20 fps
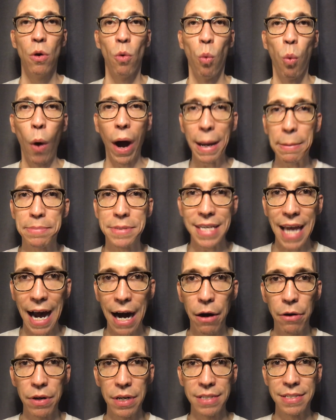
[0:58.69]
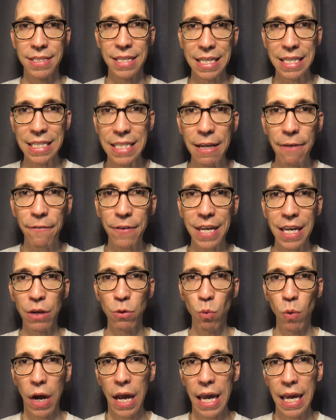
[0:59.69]
wipes out a
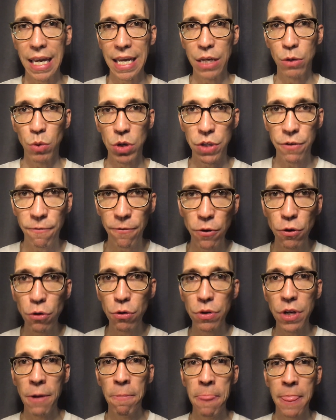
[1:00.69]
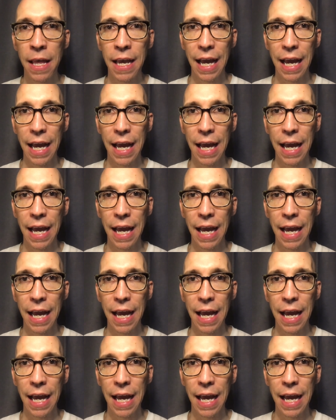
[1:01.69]
significant way in which food